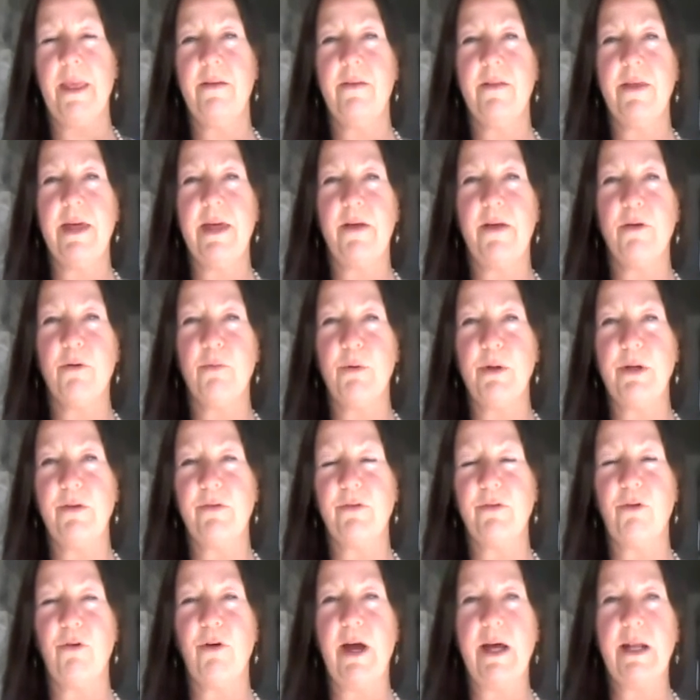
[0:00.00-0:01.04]
The other one is
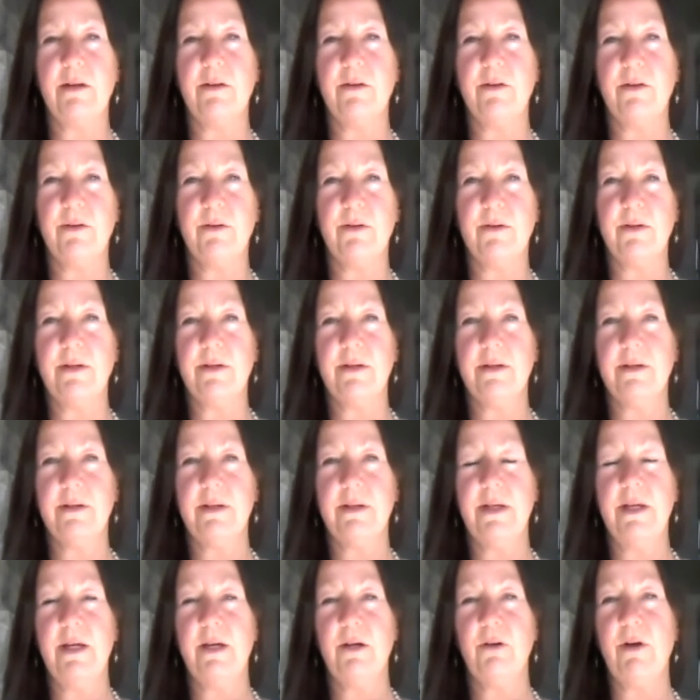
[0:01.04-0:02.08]
gratitude.
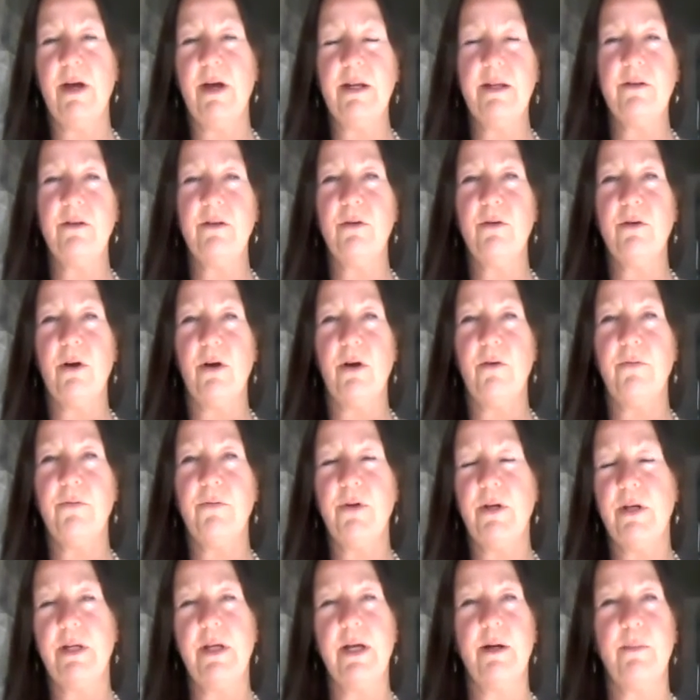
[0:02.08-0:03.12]
Gratitude
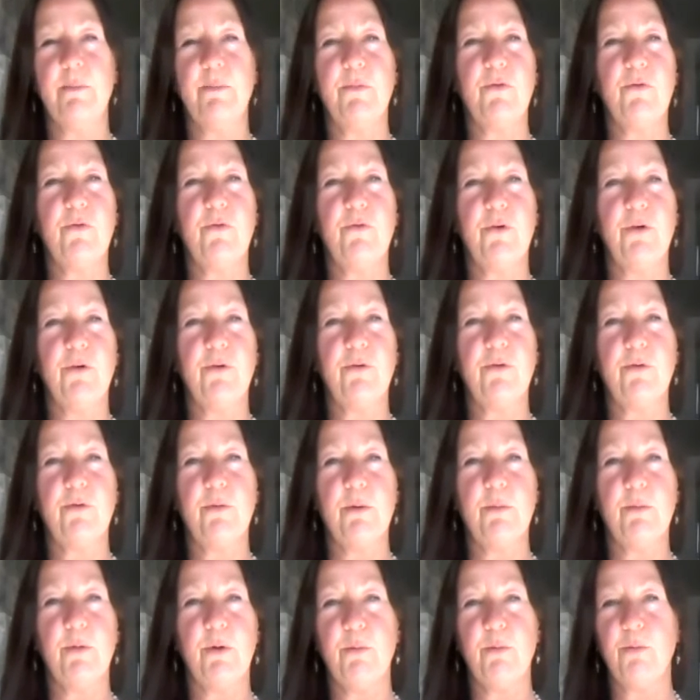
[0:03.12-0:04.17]
often comes first
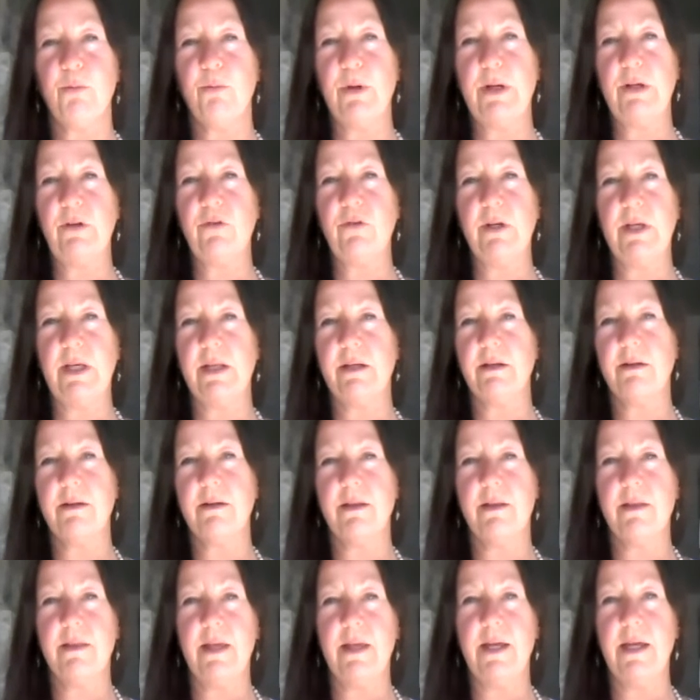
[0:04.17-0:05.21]
when we're reaching into
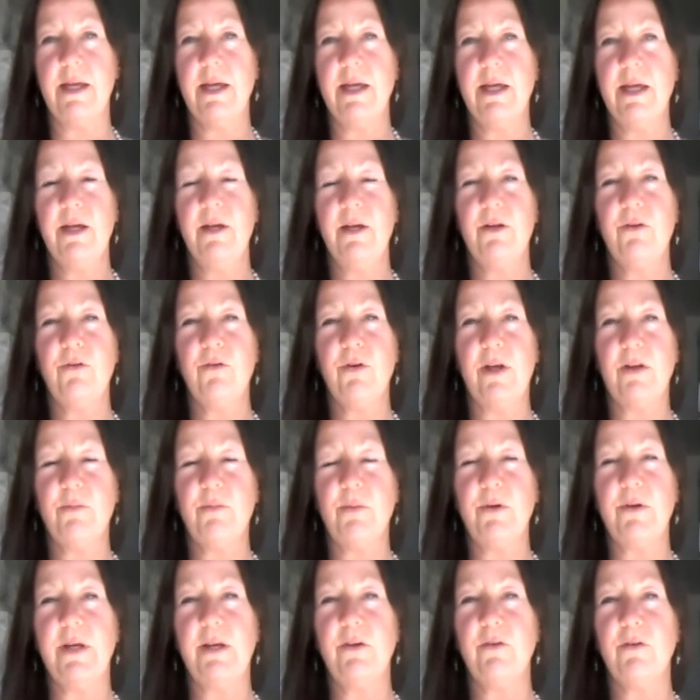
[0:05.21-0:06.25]
the
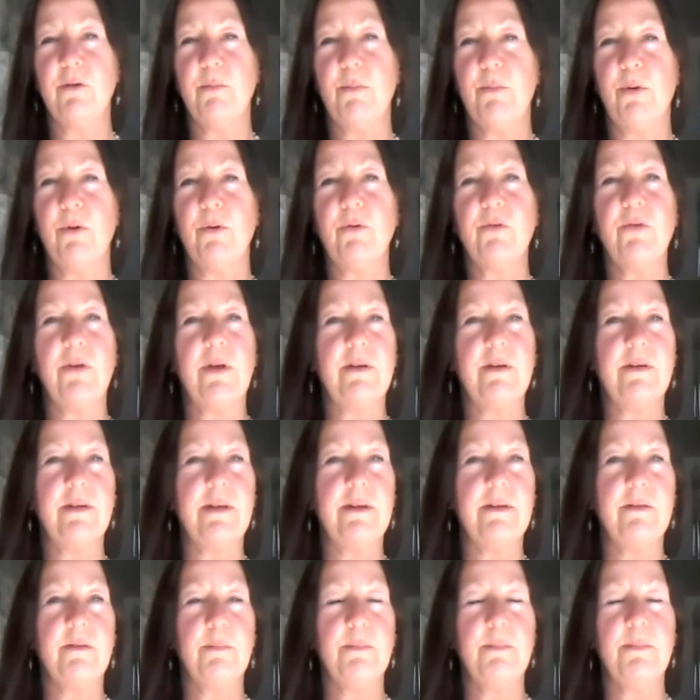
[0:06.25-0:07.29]
transmutation
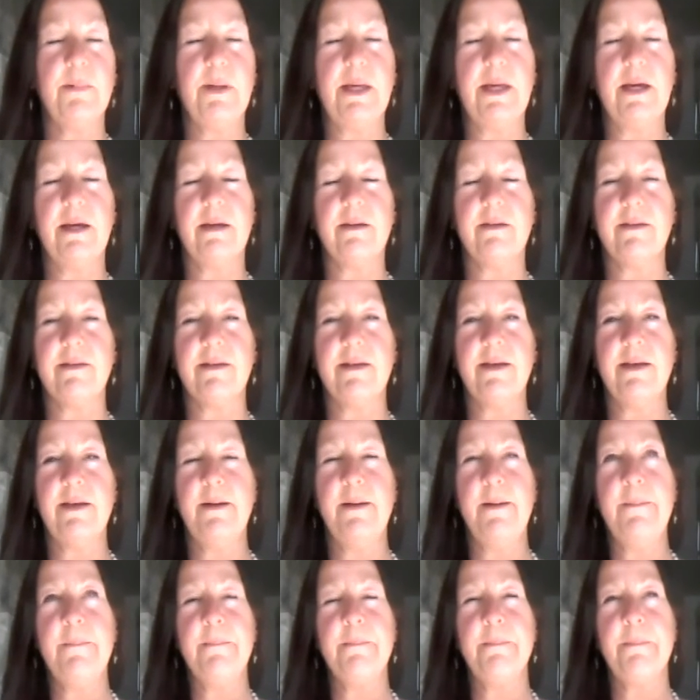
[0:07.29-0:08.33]
processes, because
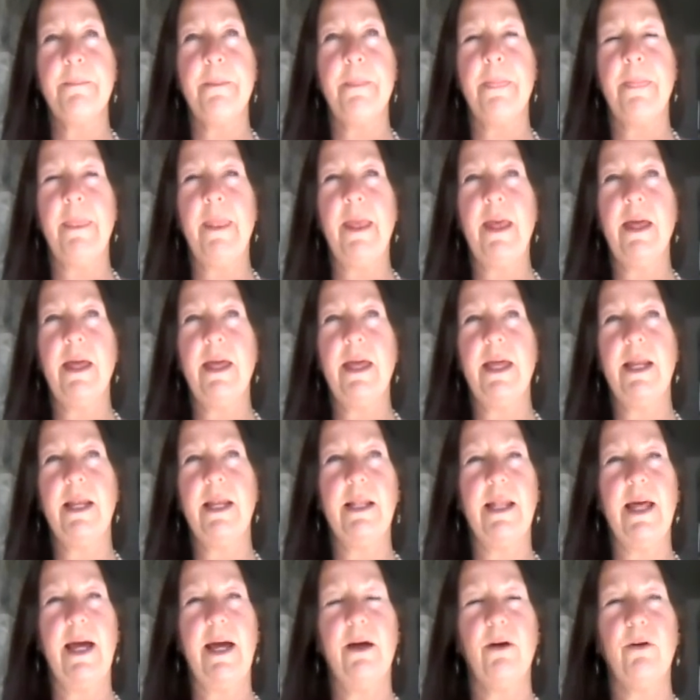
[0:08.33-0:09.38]
it
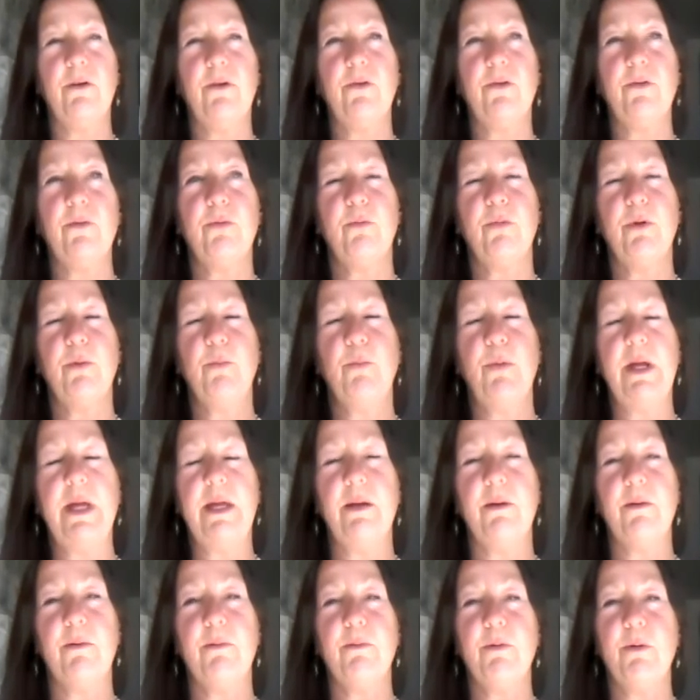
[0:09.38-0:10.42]
allows, when
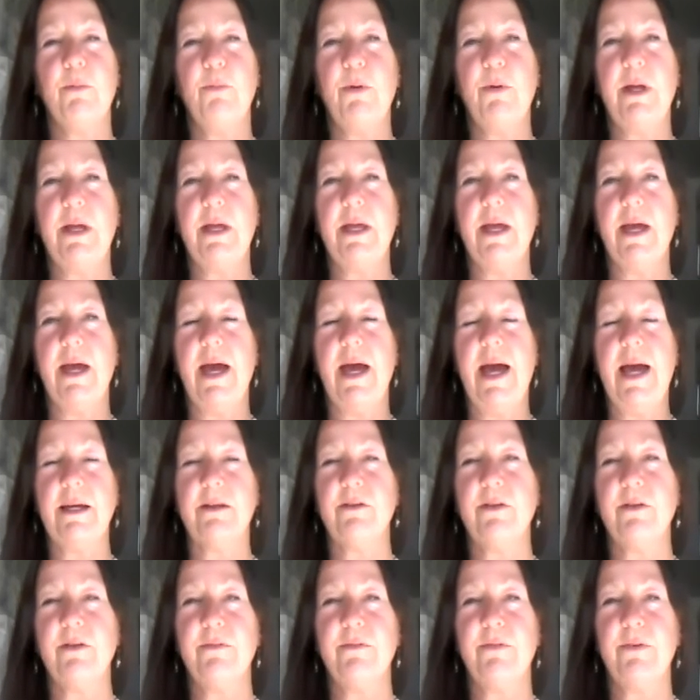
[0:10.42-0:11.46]
we
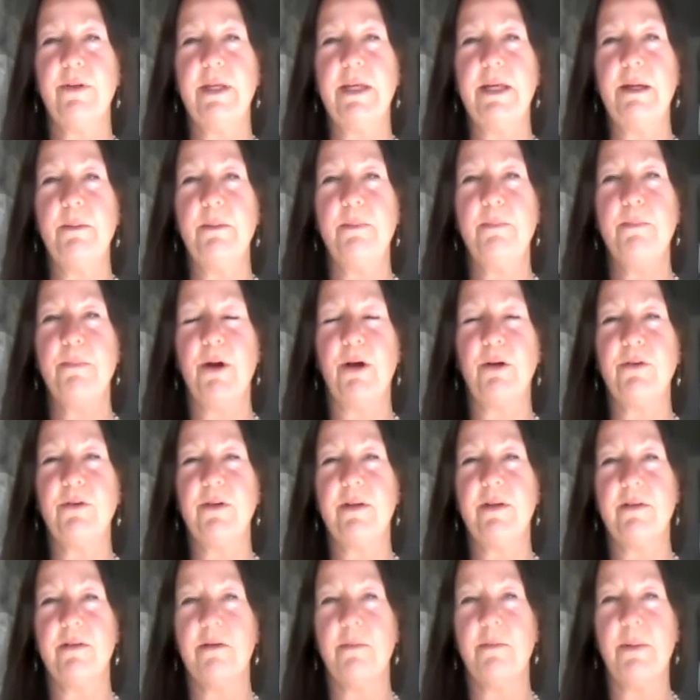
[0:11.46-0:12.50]
actively
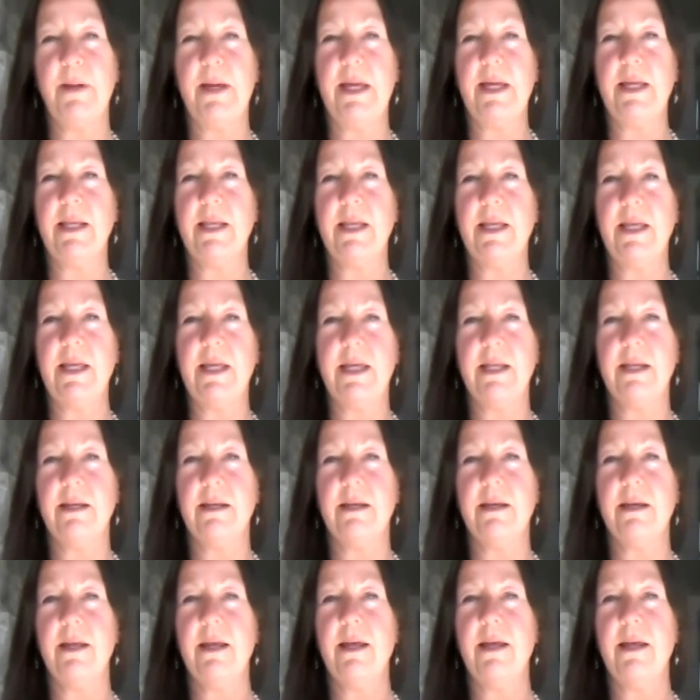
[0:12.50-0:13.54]
participate in